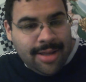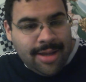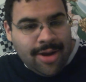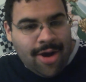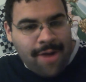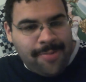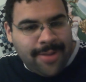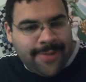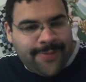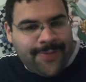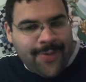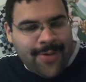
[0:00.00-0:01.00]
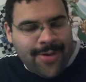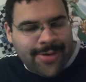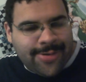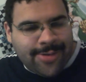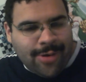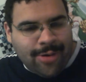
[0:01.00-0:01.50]
an all plus four
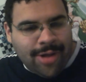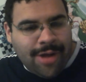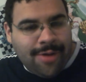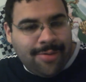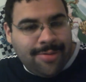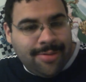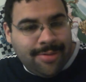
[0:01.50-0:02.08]
solo.